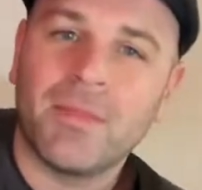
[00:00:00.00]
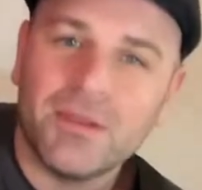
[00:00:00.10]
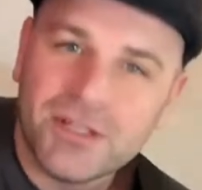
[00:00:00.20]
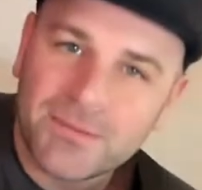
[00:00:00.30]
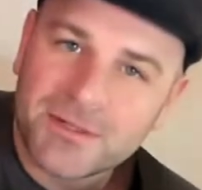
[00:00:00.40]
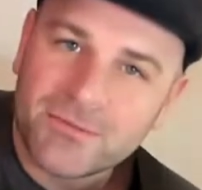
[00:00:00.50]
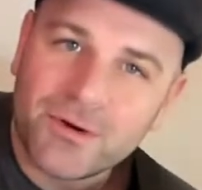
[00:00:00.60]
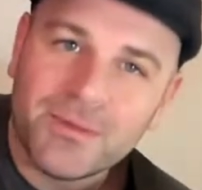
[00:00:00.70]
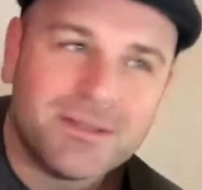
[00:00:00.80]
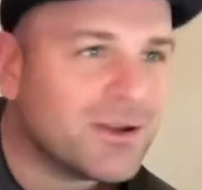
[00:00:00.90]
Gypsy
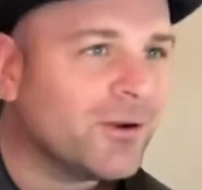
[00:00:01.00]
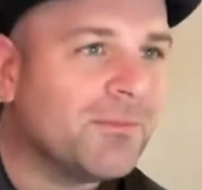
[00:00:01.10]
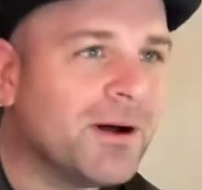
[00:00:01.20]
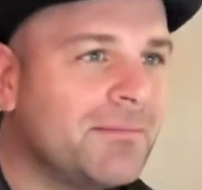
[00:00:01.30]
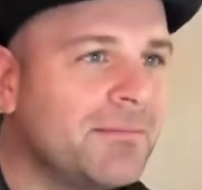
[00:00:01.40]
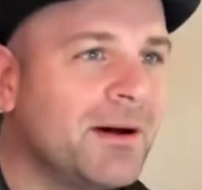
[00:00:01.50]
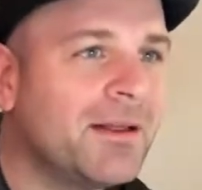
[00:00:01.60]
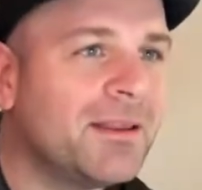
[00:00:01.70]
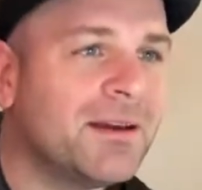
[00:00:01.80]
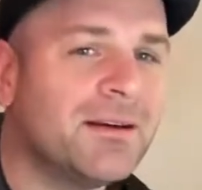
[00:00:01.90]
woman told my
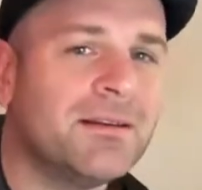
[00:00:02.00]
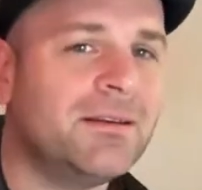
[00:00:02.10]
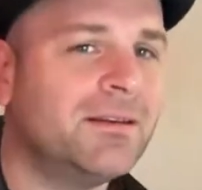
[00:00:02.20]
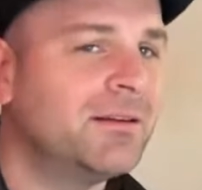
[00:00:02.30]
mother,